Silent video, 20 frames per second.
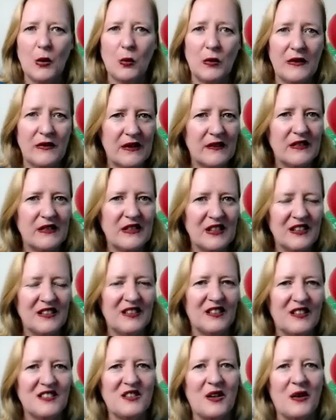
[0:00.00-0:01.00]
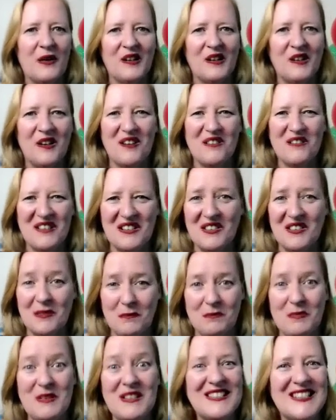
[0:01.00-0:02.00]
with everything that's going on and the
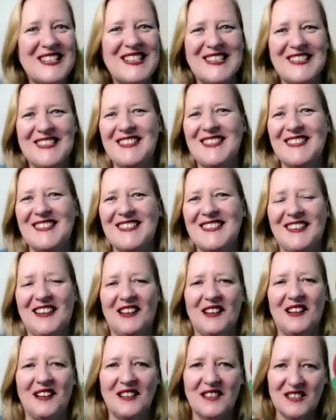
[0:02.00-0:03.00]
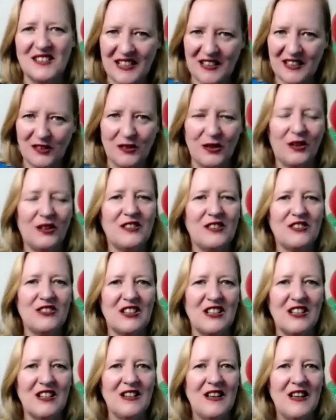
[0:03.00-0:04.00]
busyness and the
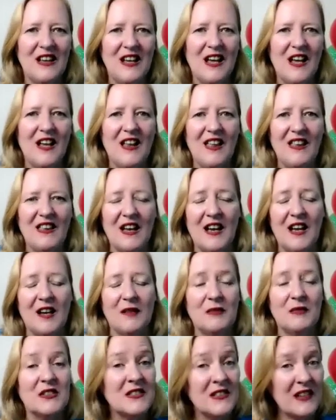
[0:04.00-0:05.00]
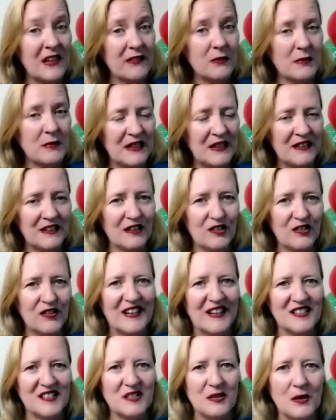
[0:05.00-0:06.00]
technology, there's never been a
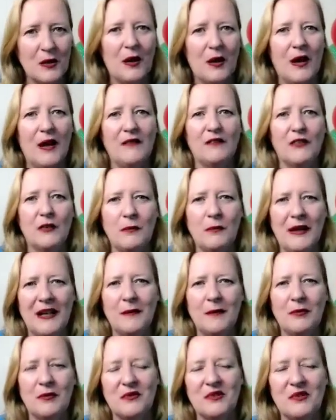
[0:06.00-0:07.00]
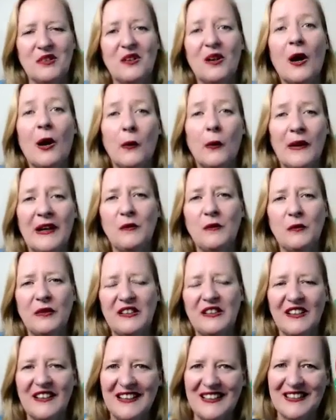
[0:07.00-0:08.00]
greater time for people to go
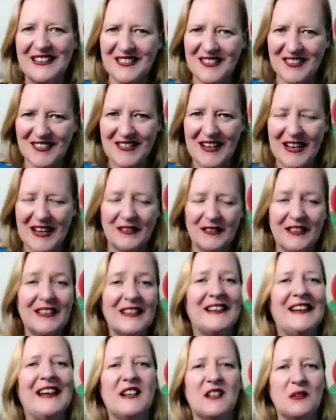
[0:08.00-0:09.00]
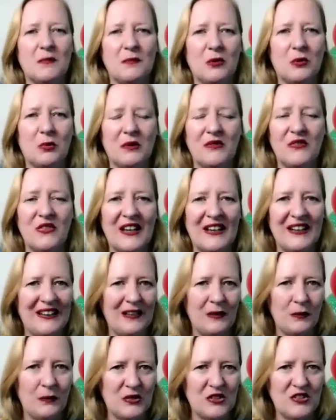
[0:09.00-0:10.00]
inwardly and connect more with that
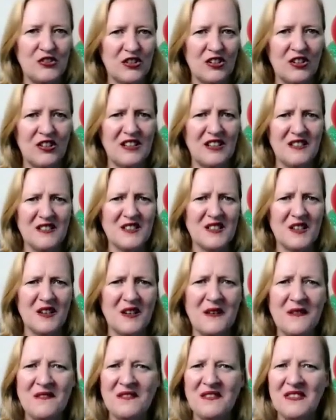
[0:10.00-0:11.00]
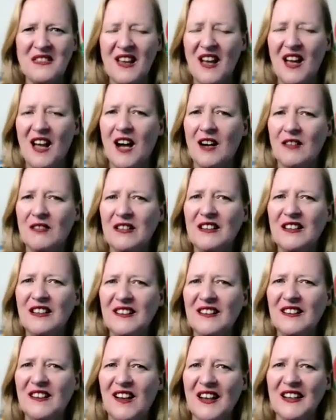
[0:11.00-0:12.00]
inward journey. So I
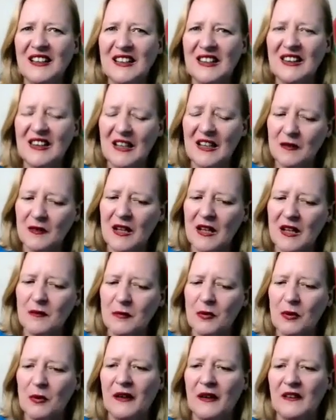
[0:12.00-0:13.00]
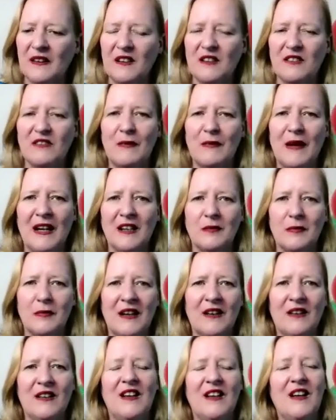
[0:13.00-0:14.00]
really like that point that you've made
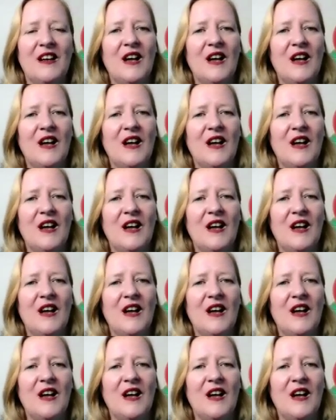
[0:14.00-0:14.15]
about